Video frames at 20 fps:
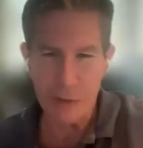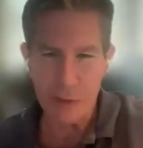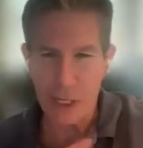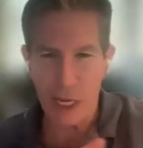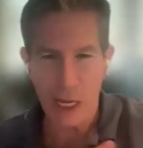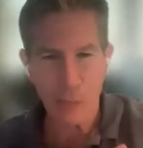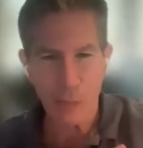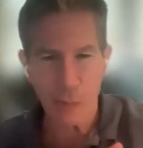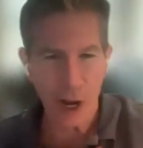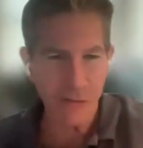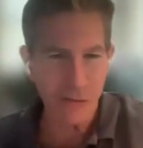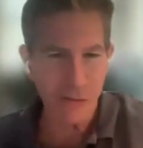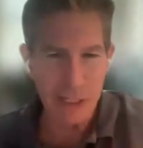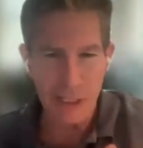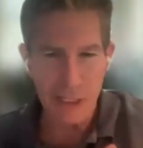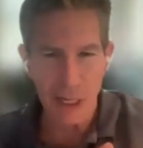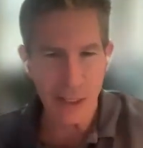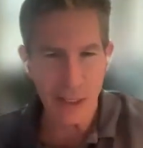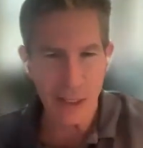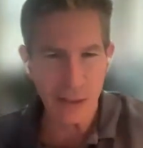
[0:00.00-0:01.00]
of a
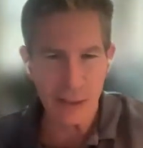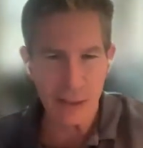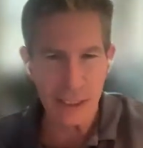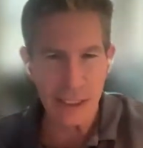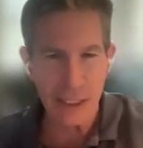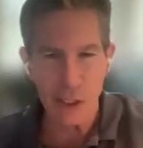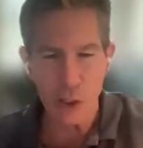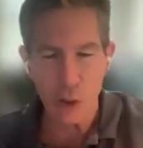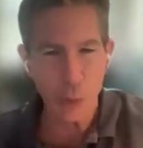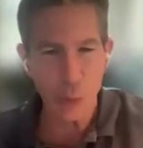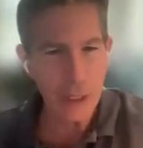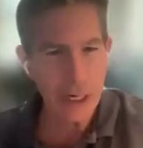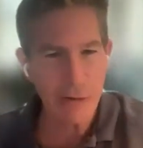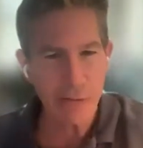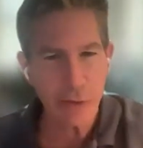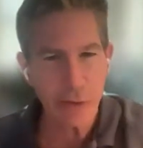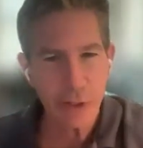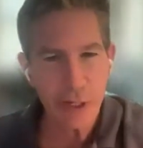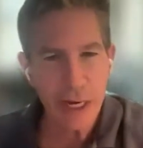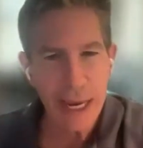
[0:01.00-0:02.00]
nonprofit-y kind of thing or
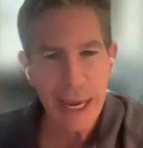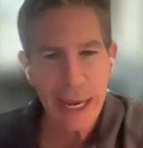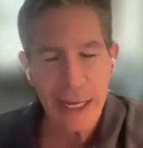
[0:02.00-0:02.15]
whatever.